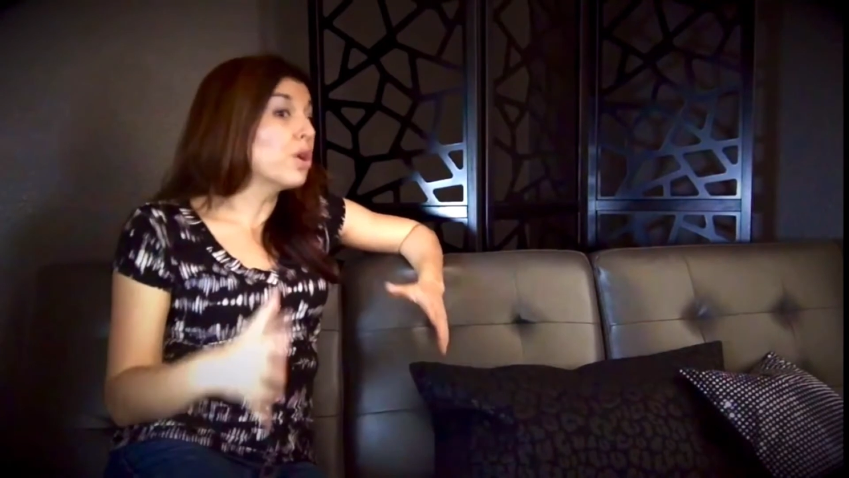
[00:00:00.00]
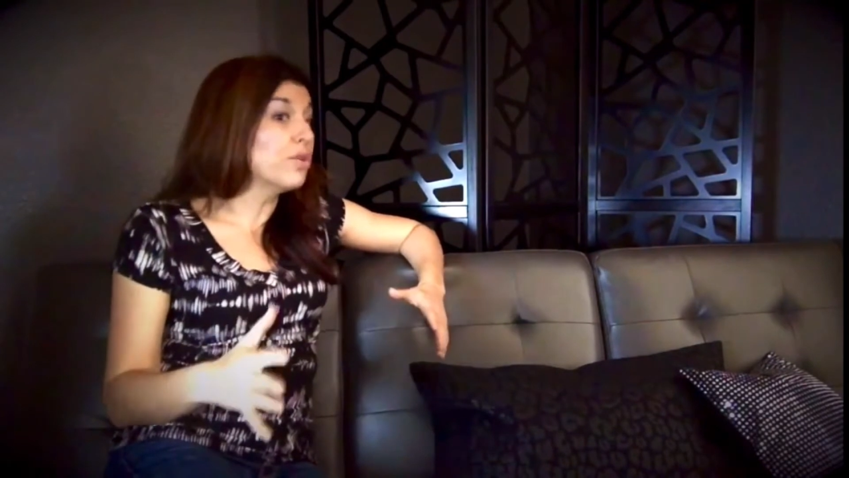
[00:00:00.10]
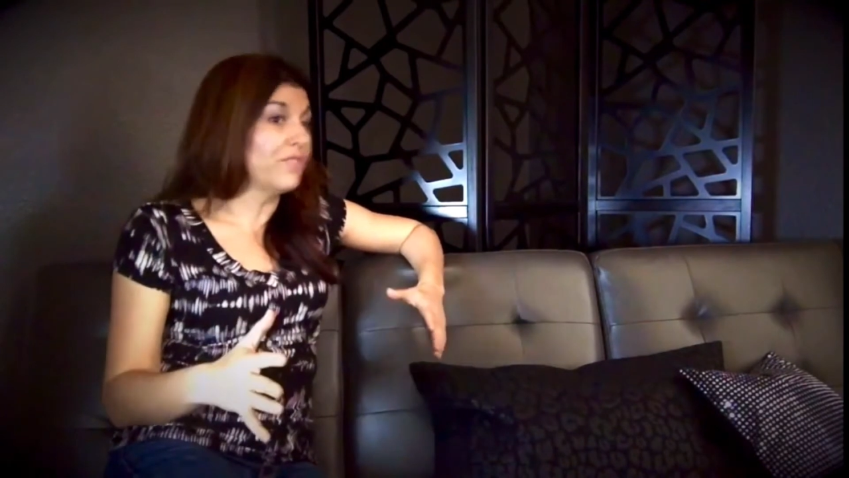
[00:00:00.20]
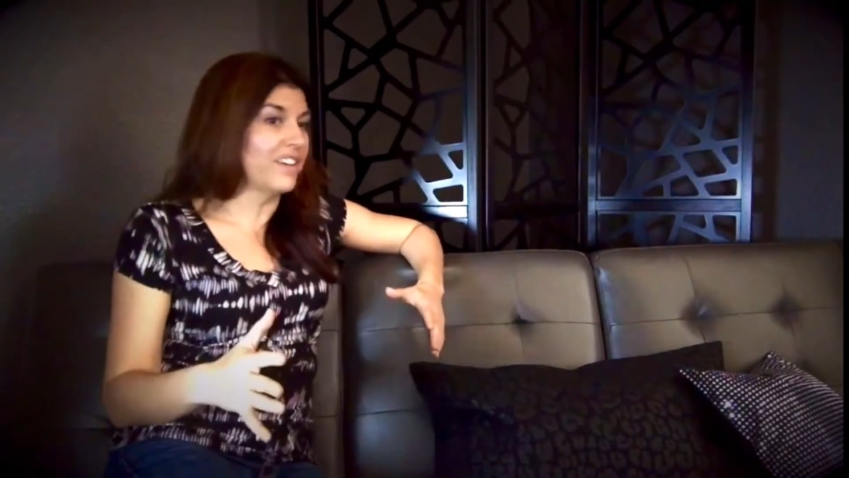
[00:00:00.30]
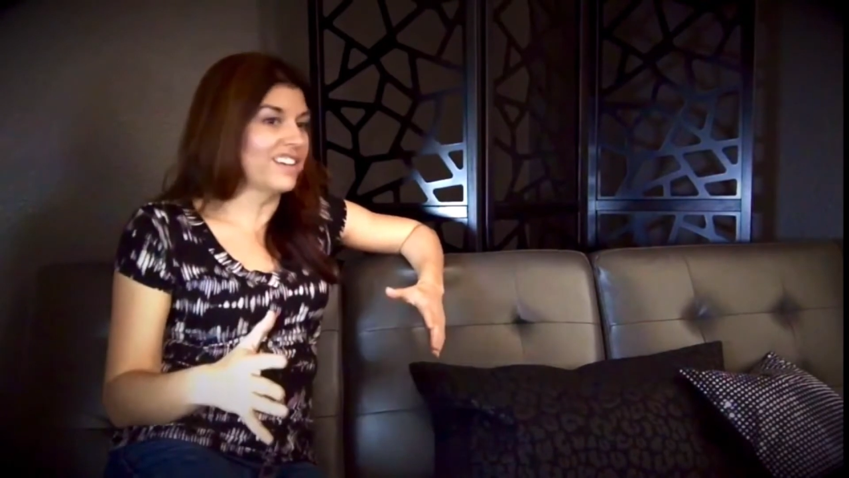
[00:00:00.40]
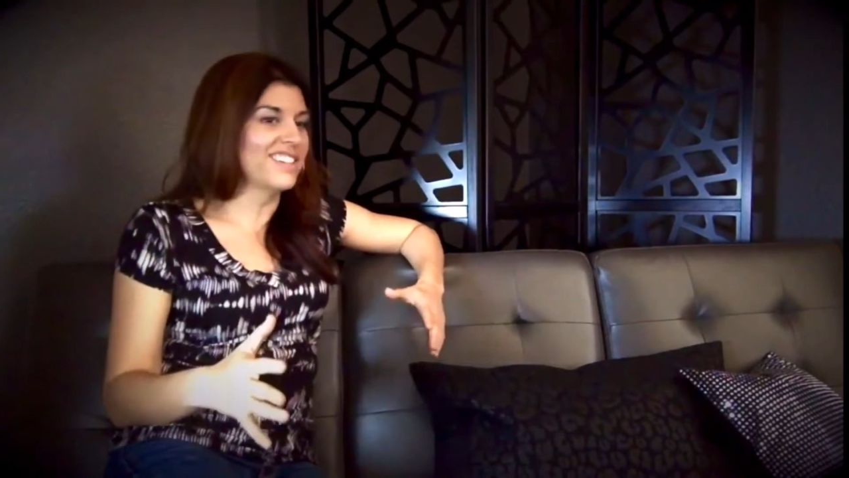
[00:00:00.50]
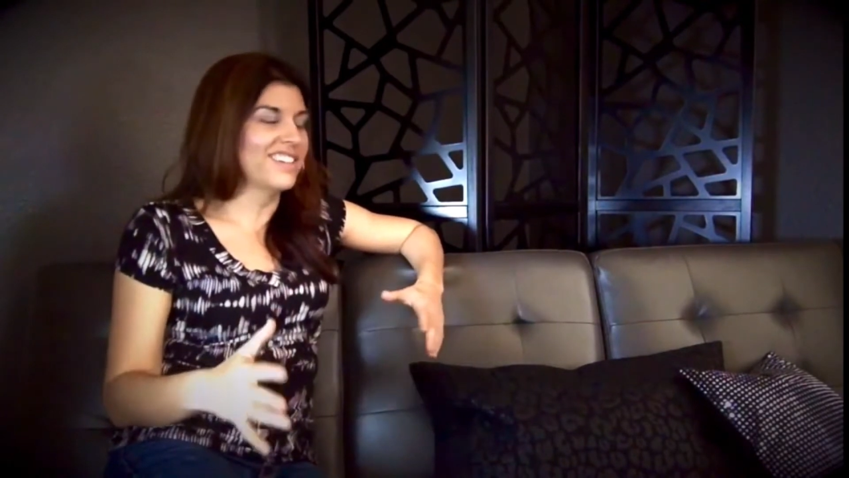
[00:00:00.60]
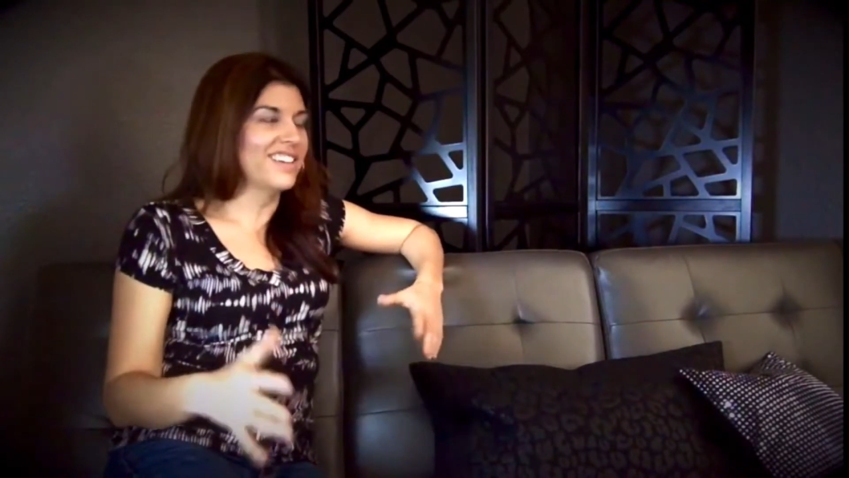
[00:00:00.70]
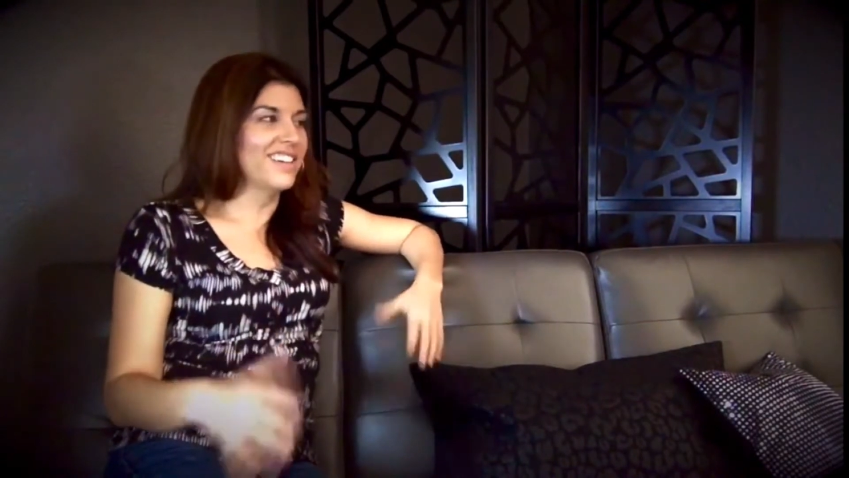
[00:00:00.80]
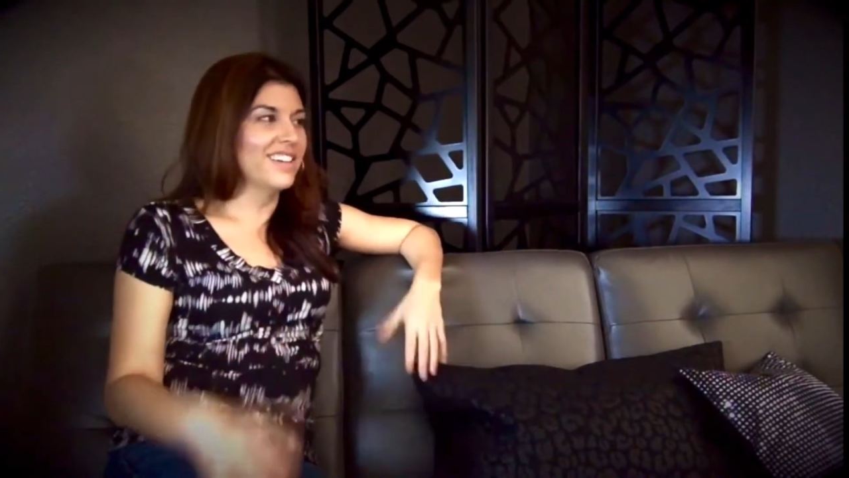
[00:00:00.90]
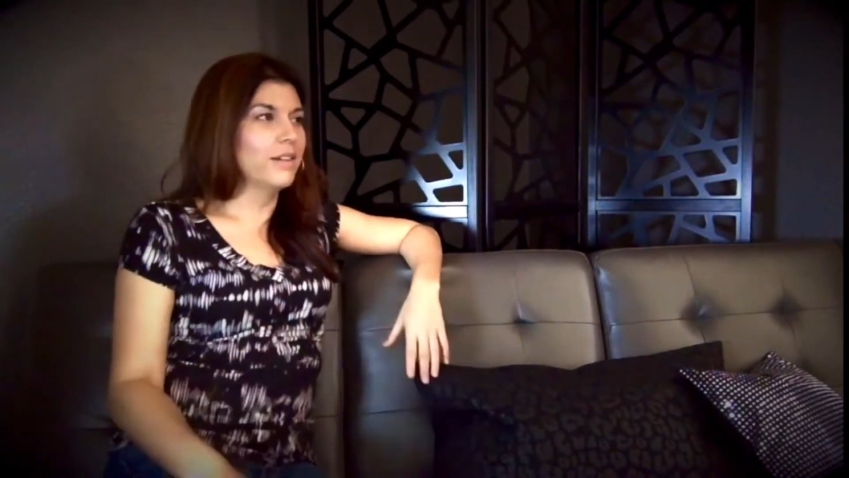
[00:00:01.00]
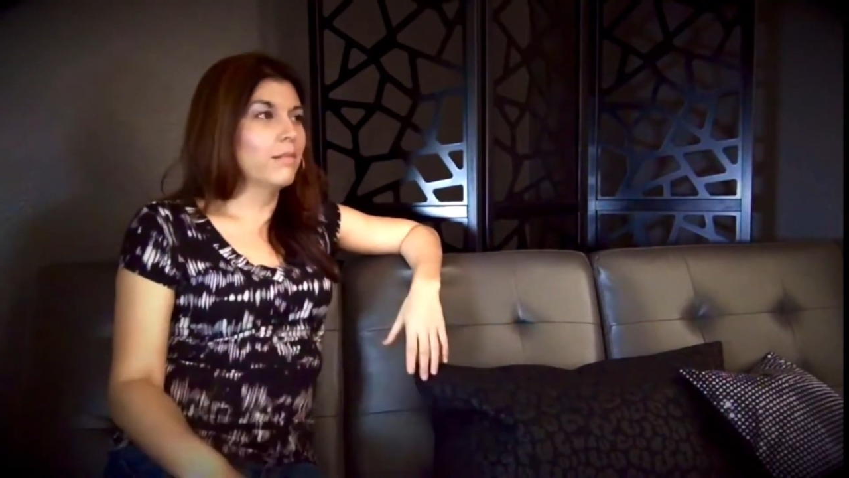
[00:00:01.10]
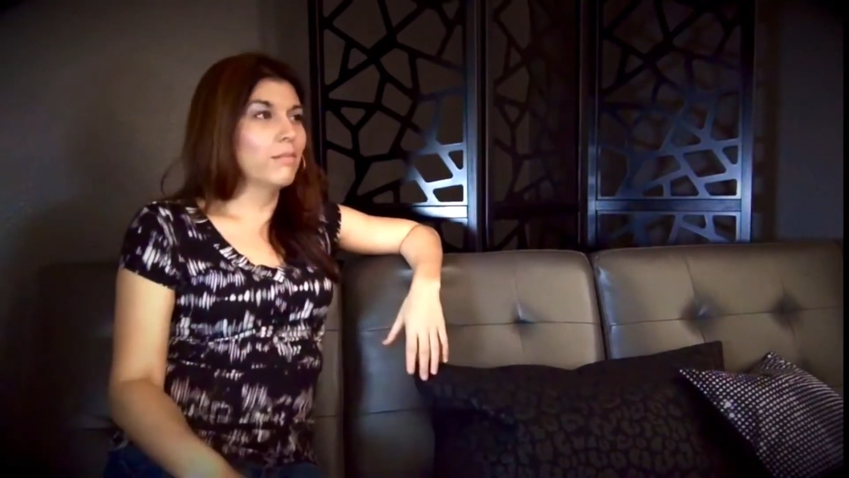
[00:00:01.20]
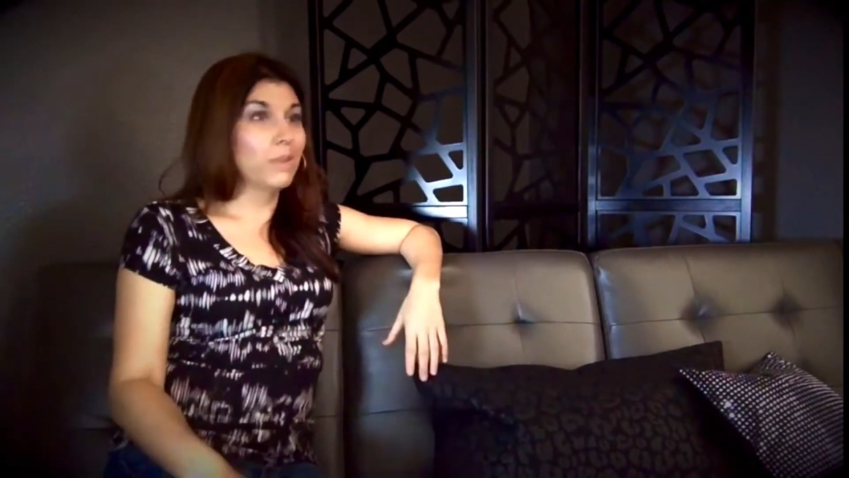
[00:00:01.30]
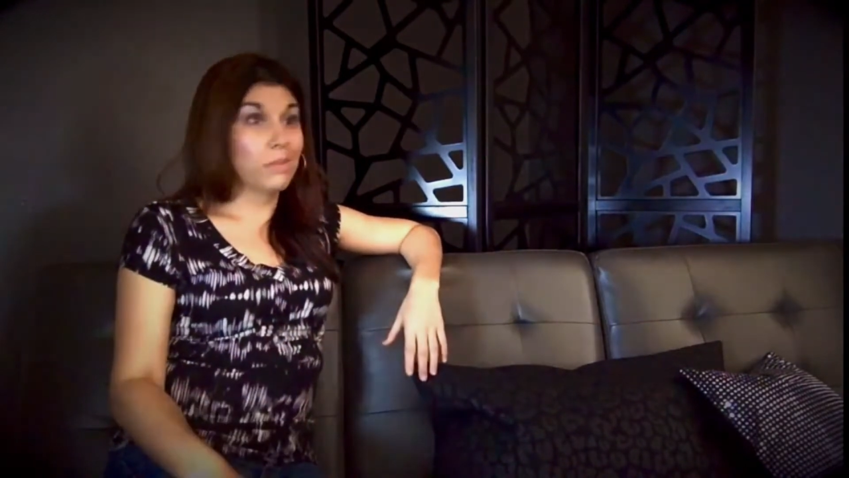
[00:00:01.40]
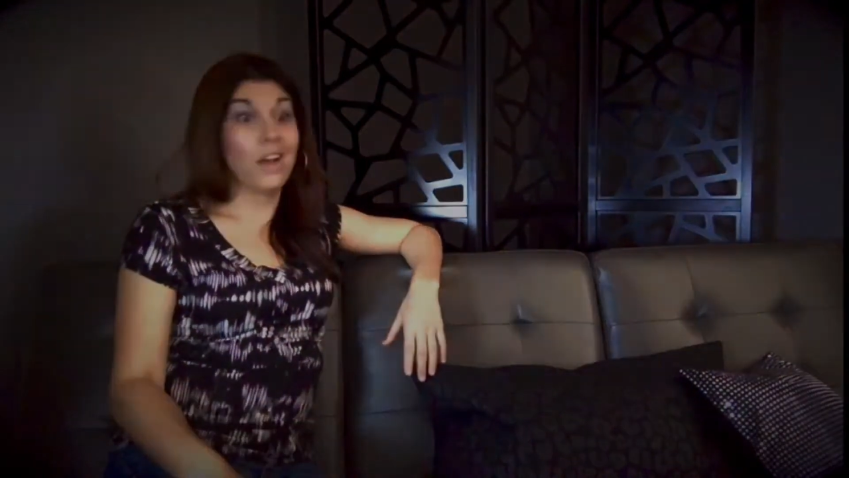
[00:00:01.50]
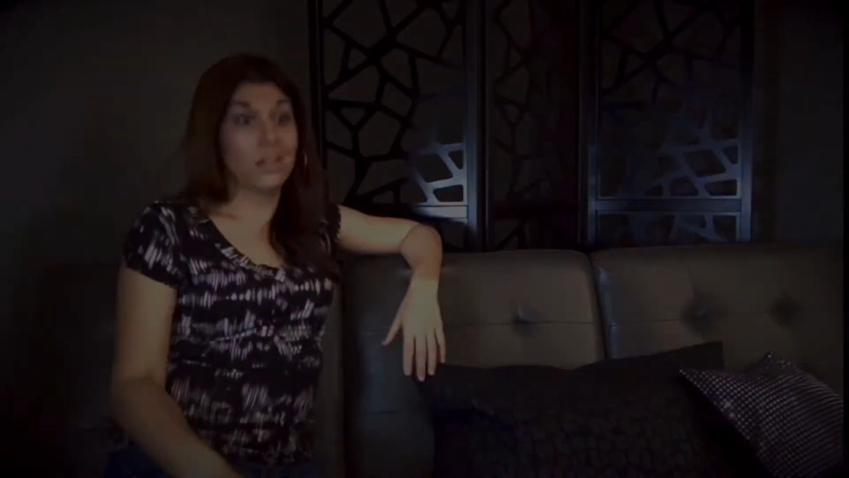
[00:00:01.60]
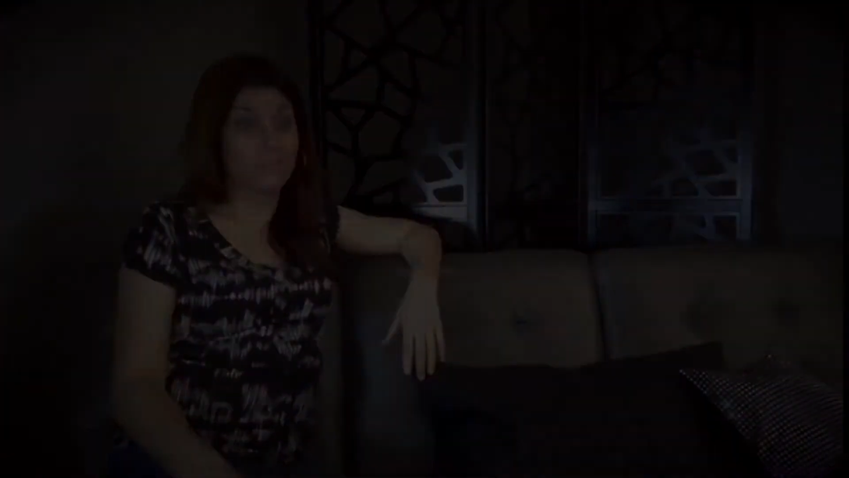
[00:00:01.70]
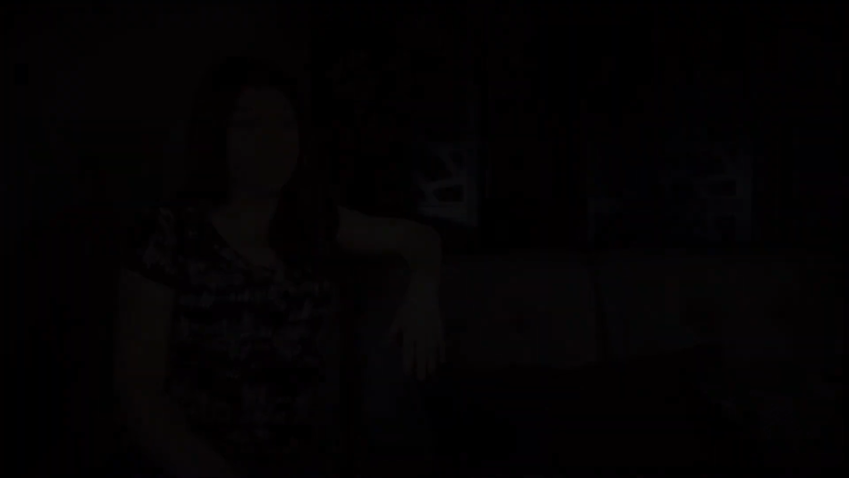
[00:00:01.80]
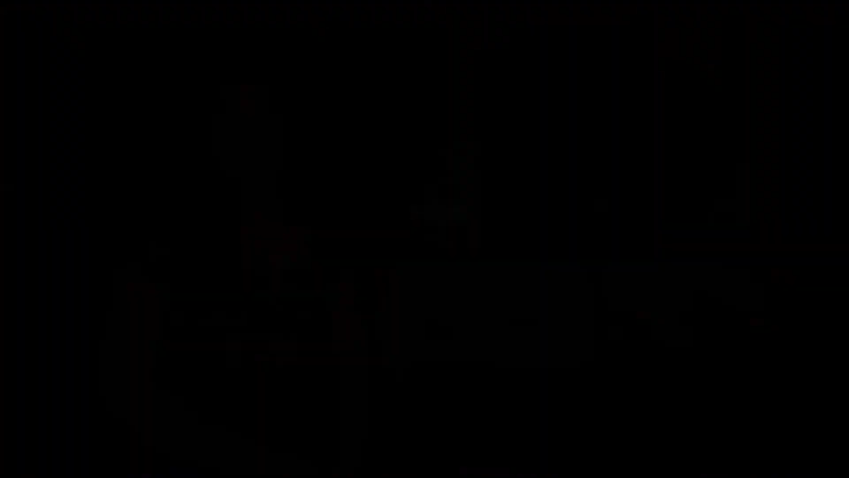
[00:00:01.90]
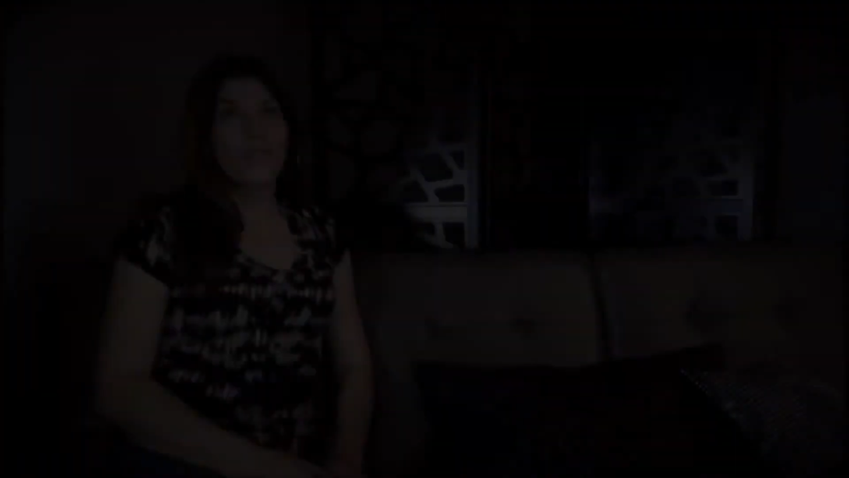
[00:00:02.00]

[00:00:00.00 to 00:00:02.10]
perfect, but I'm hot.